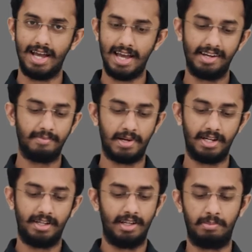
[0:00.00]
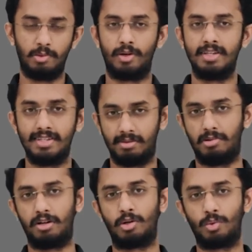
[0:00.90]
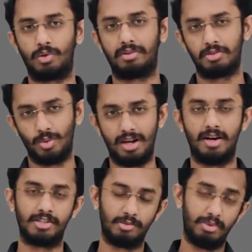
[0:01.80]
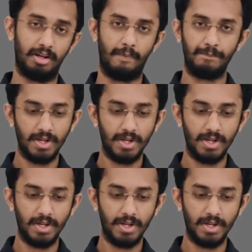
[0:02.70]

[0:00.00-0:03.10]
and might take me only say about 12 hours to build.